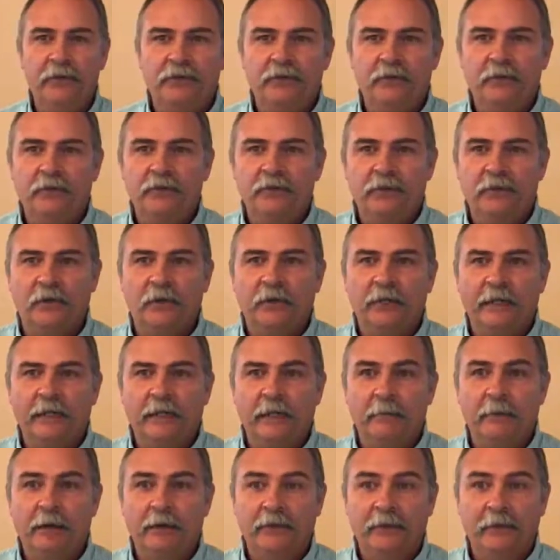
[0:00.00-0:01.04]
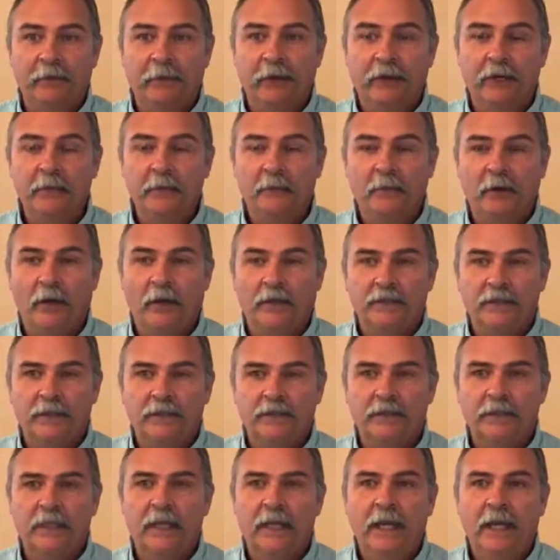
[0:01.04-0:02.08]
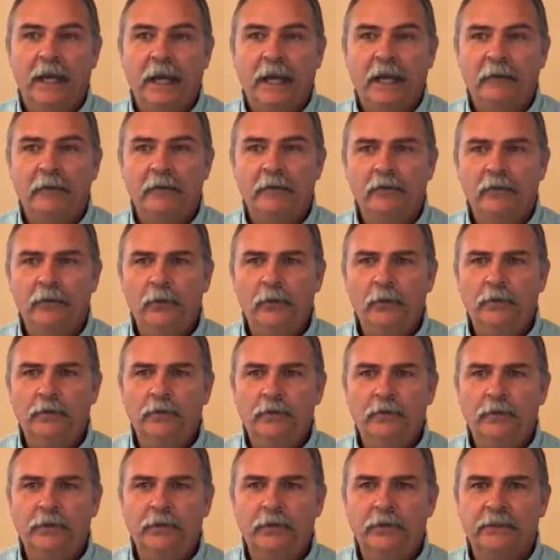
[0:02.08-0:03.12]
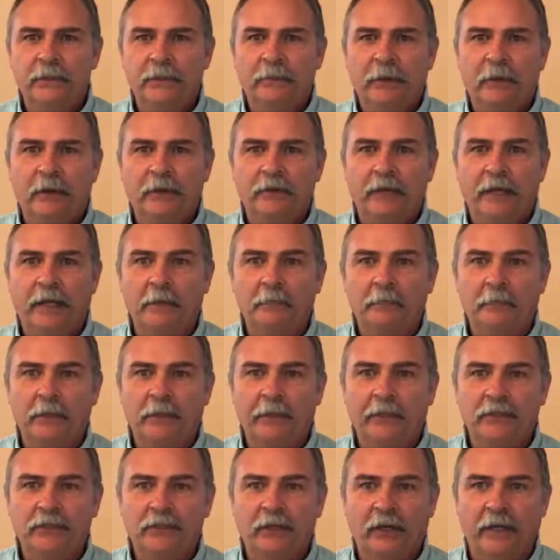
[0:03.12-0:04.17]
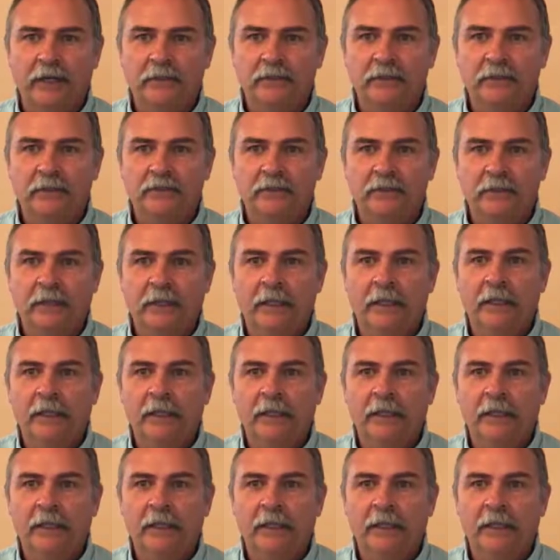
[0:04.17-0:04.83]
students' learning about the writing process, I review with students about not plagiarizing.